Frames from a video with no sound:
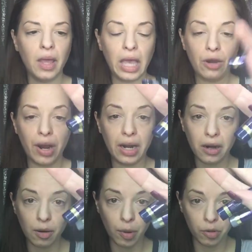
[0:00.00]
and
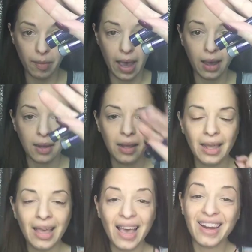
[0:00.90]
granite are both matte,
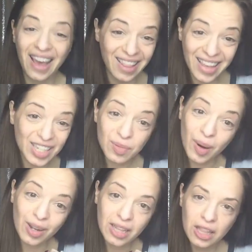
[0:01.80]
and I like a
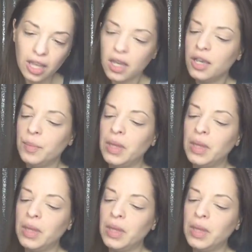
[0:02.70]
sparkly look.